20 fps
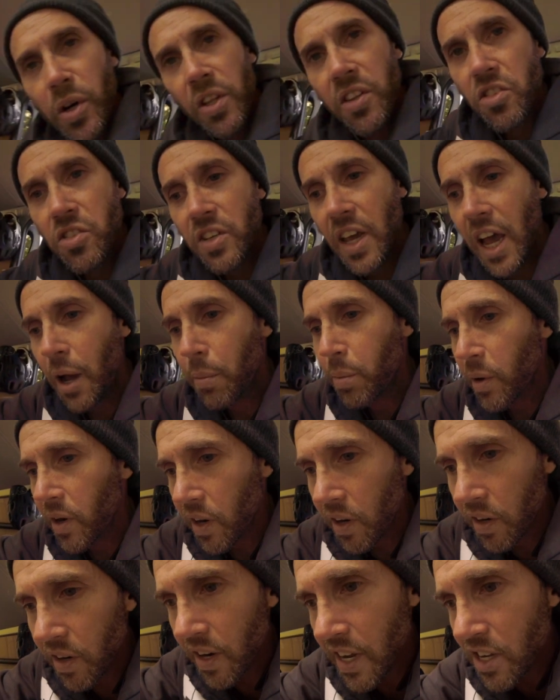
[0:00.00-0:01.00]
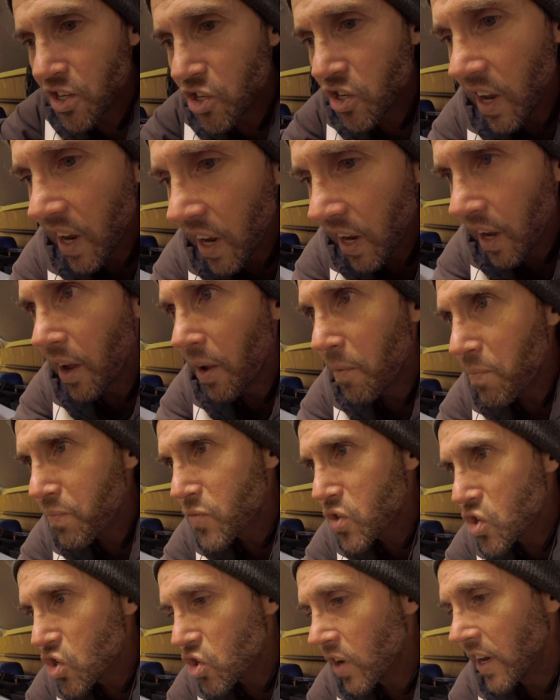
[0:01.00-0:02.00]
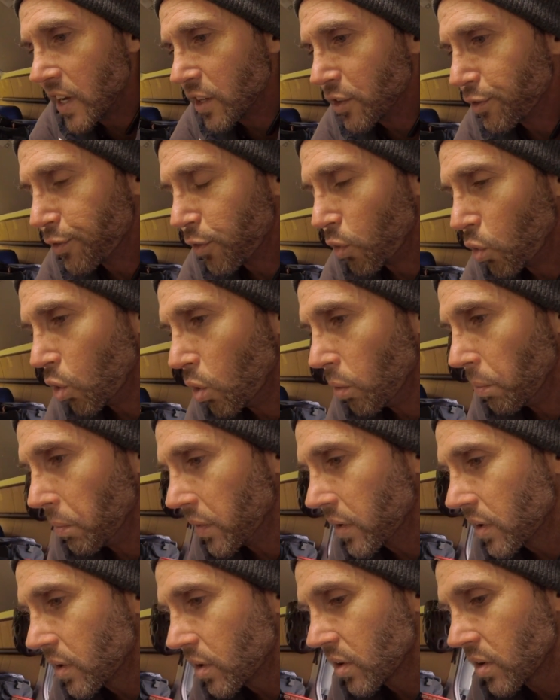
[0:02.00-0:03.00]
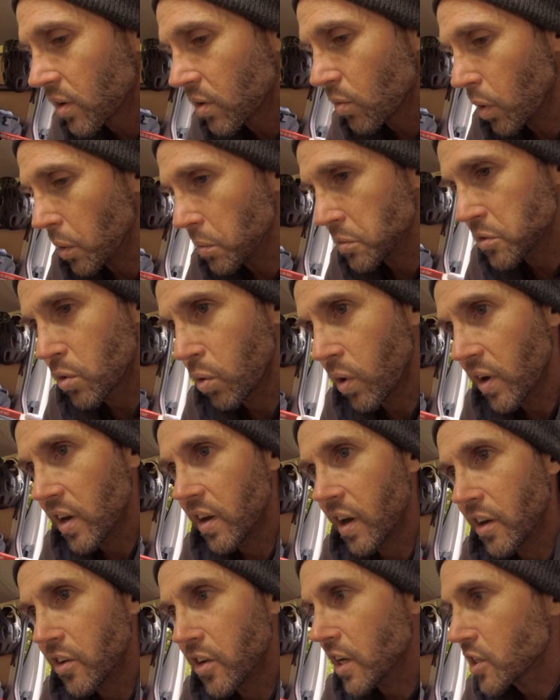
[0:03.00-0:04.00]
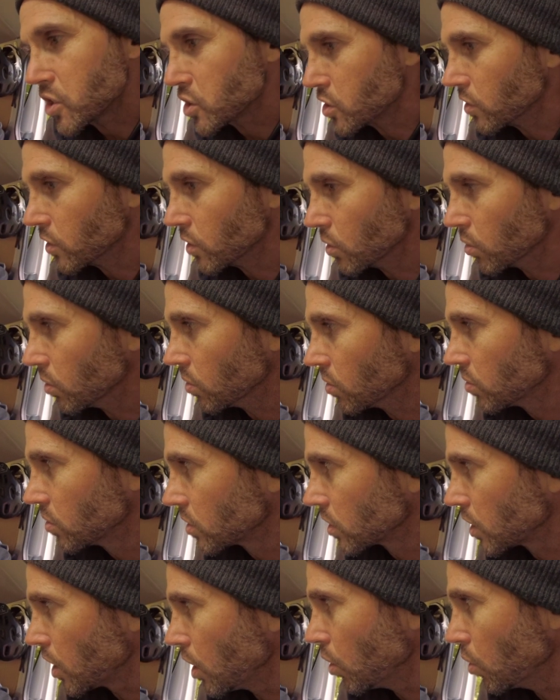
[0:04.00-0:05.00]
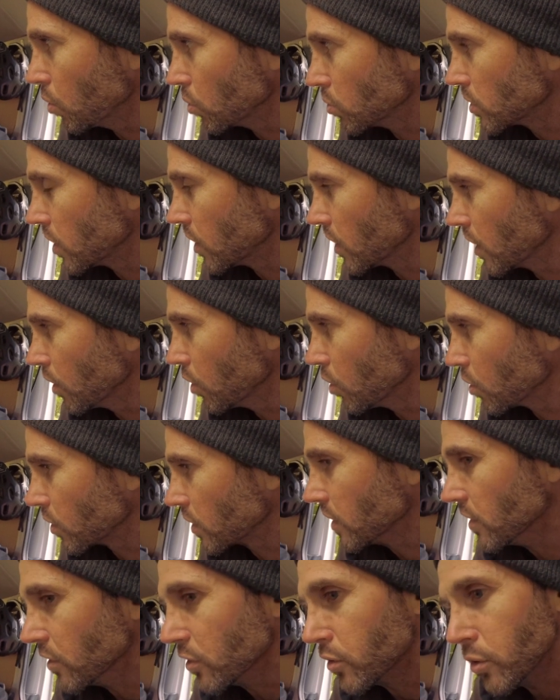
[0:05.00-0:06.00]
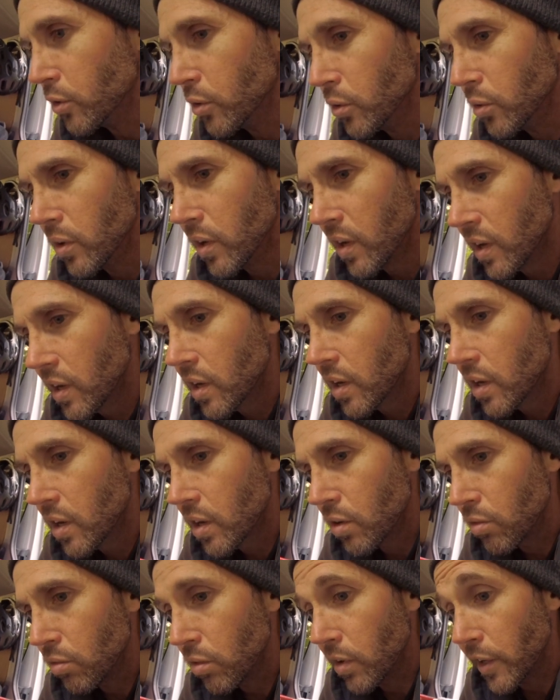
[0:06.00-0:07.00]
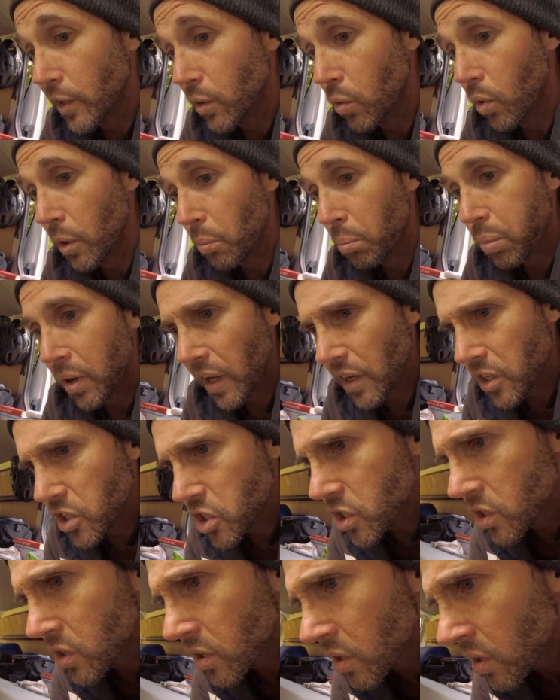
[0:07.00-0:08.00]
this carpet in has transformed what was quite an industrial, cold kind of look into really quite a plush.